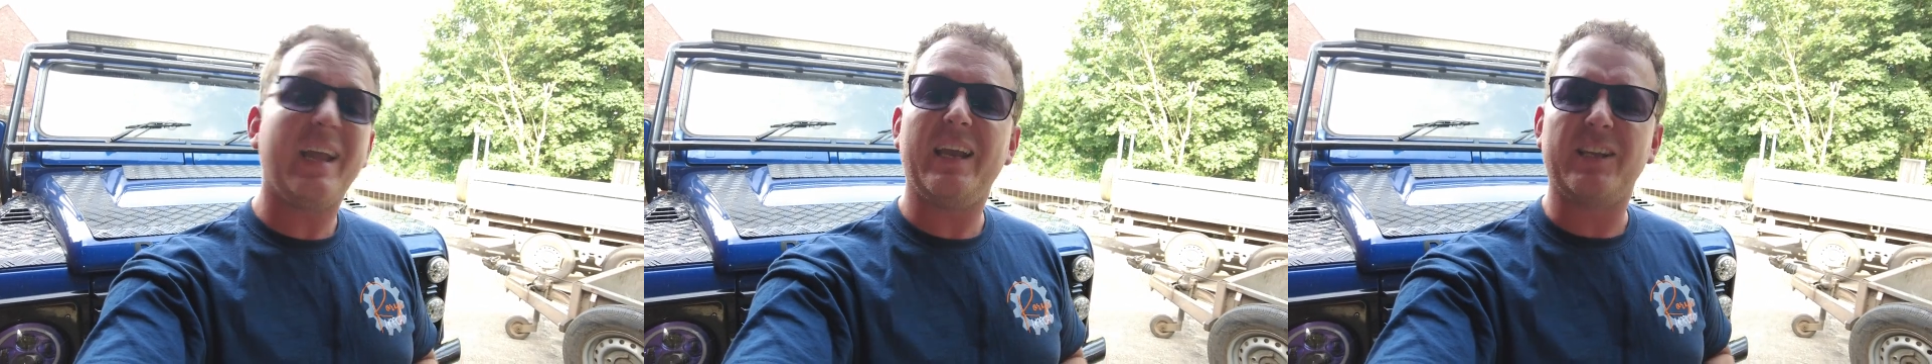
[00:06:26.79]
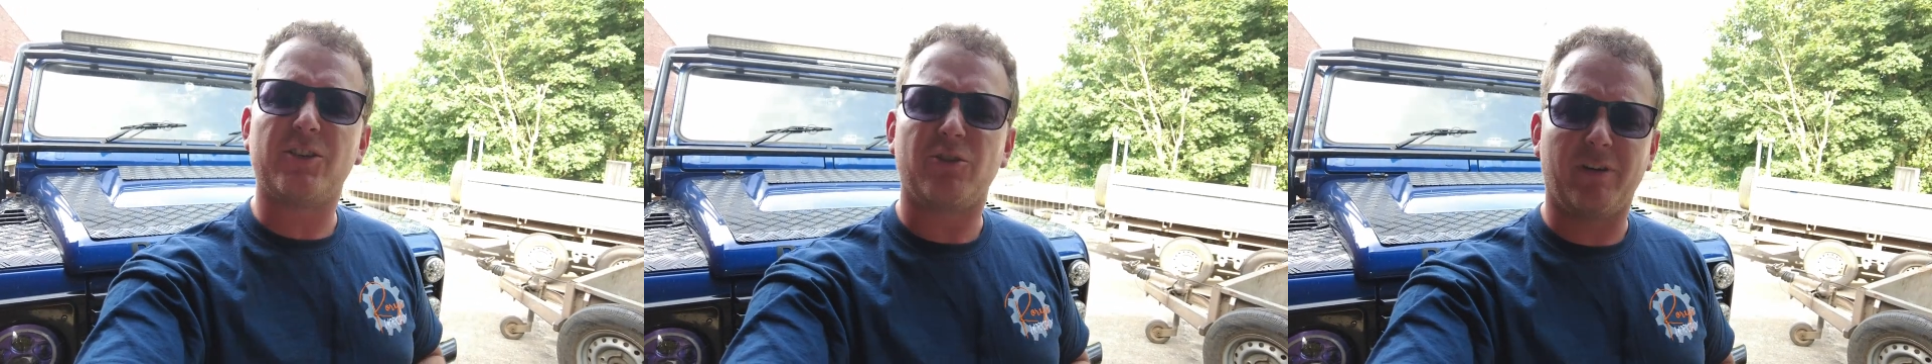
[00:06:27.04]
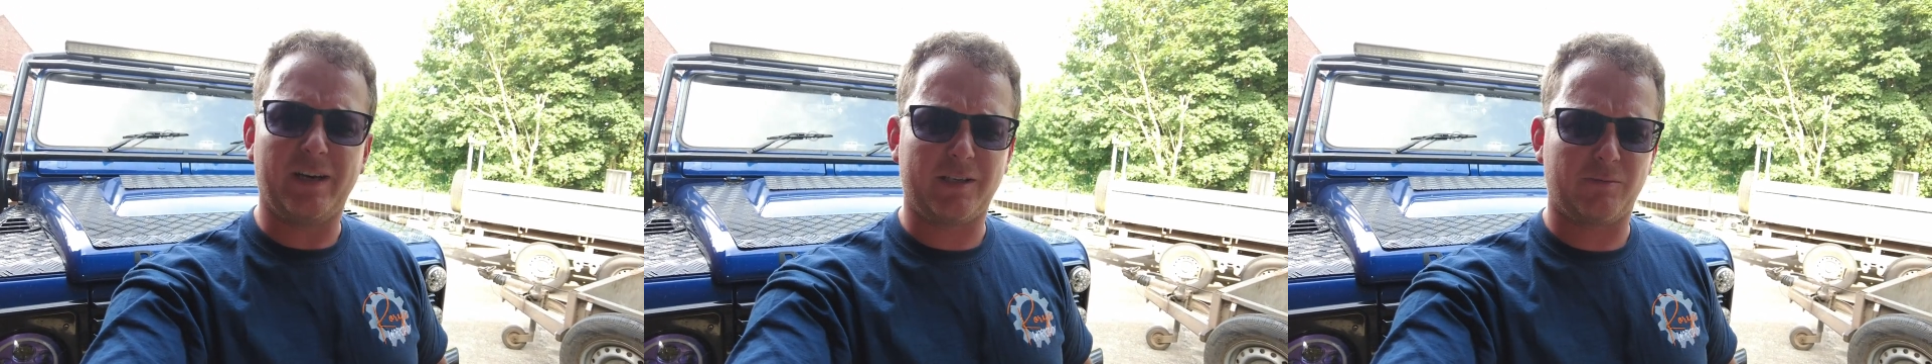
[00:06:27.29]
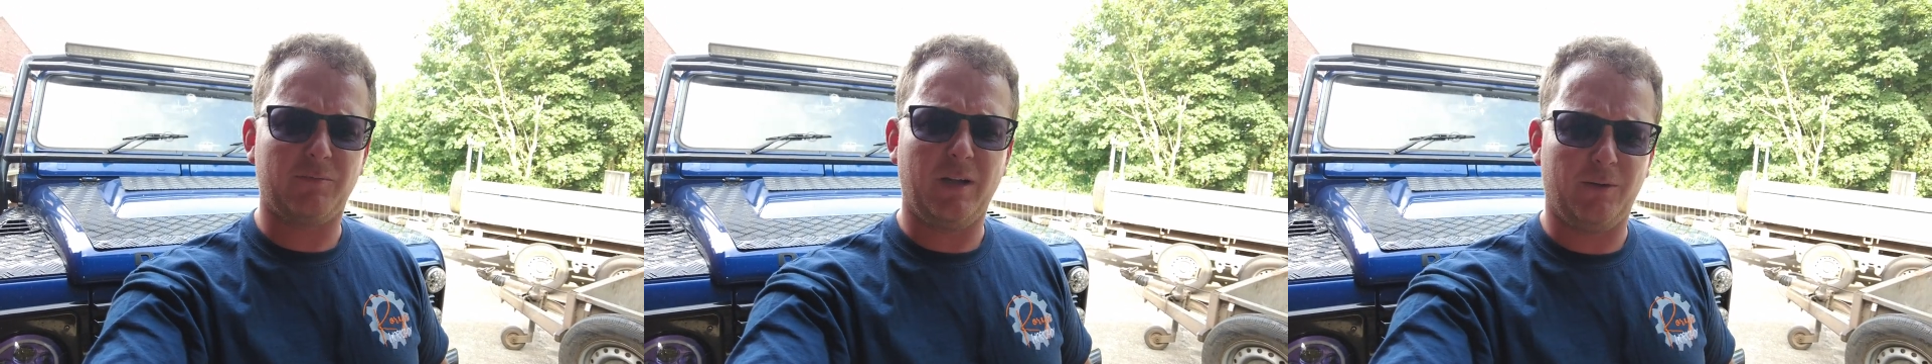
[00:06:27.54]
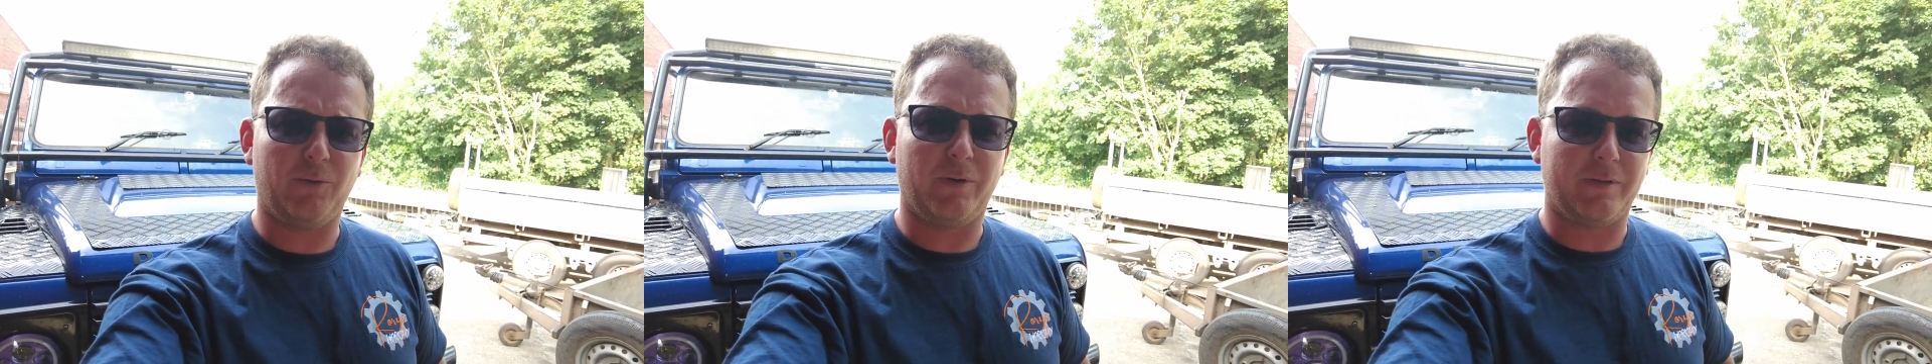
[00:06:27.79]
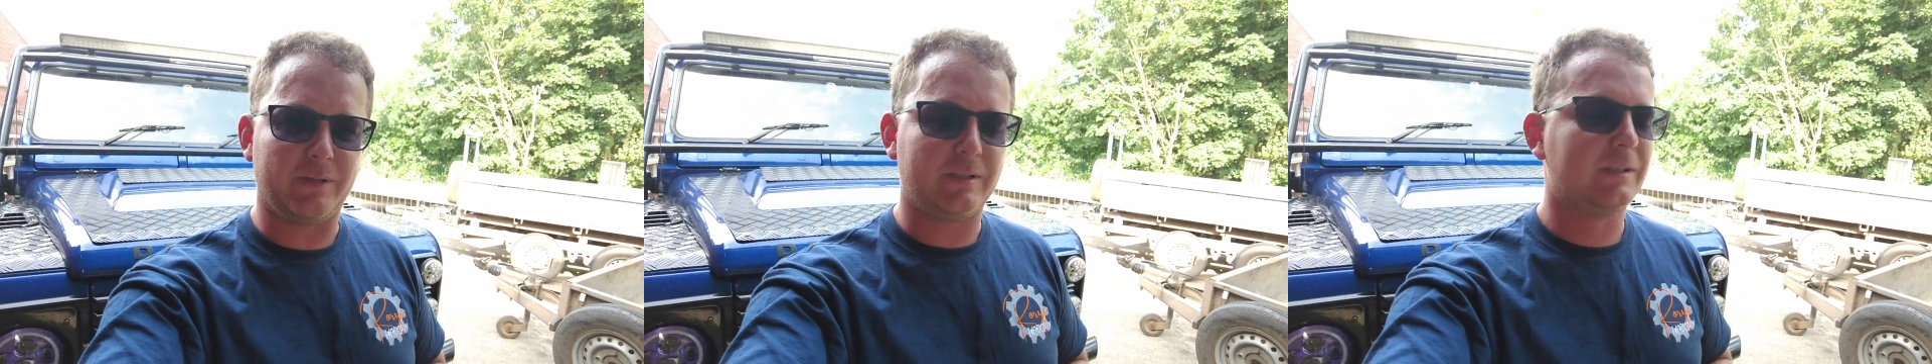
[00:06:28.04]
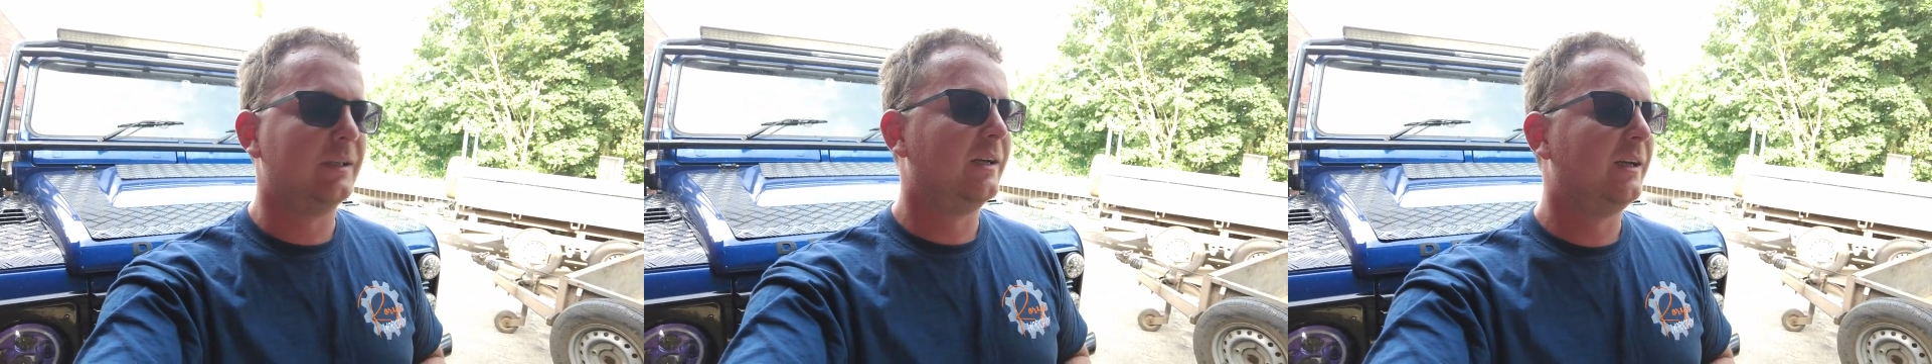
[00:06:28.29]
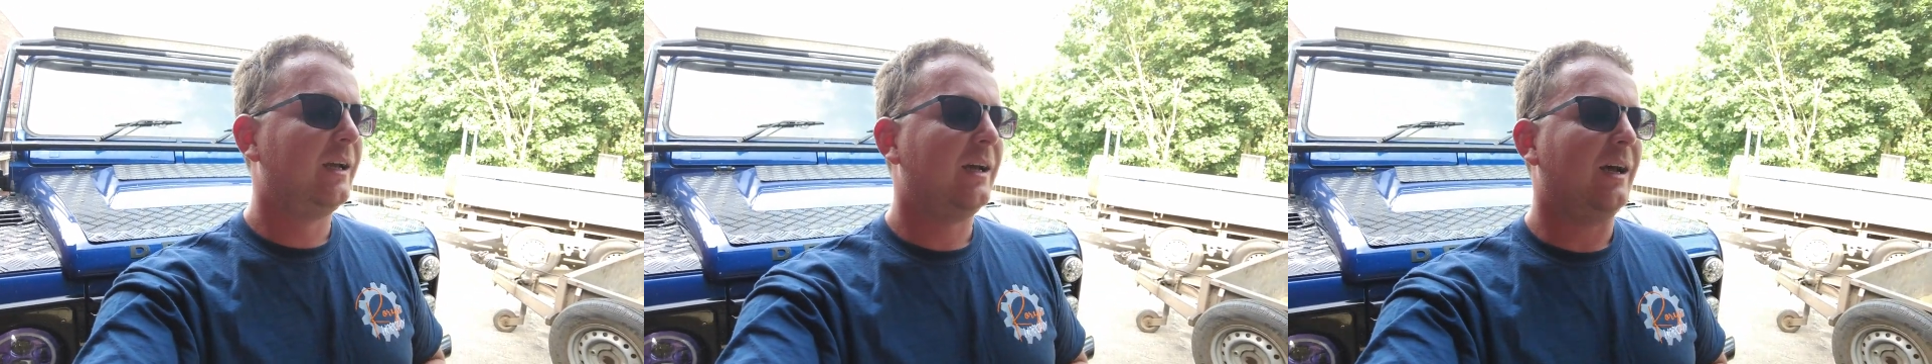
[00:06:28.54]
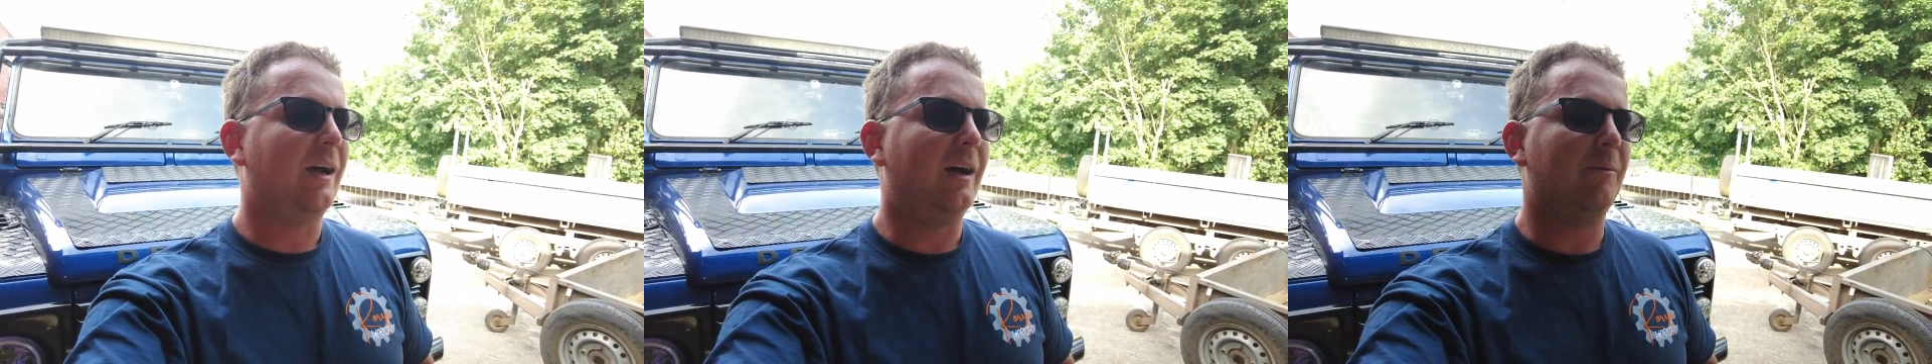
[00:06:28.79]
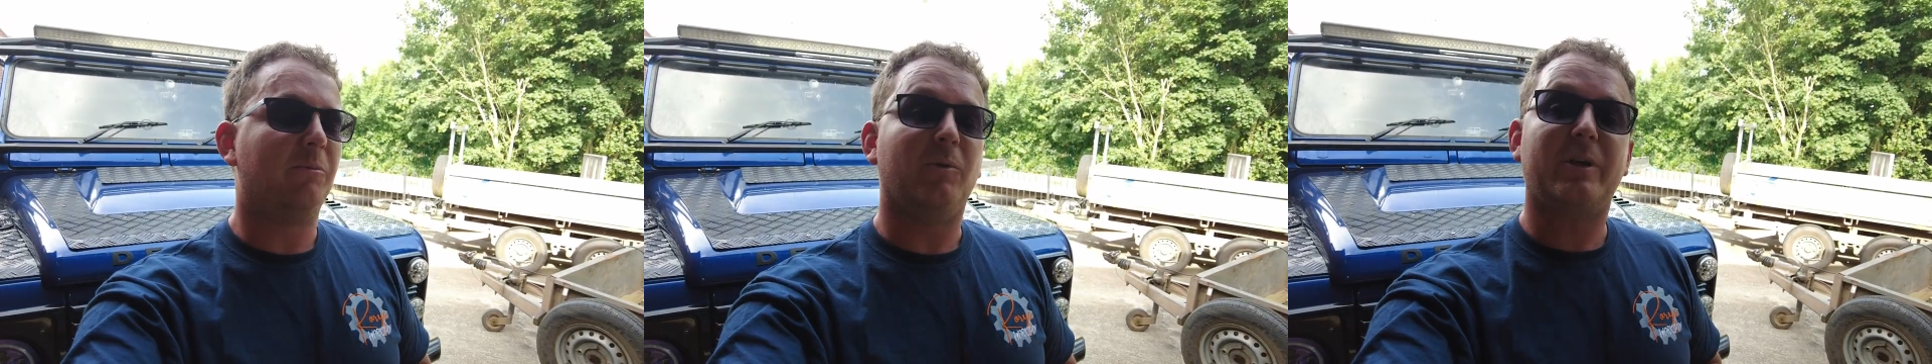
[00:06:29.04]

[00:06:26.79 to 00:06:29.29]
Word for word: It's great, it's well worth it. We'll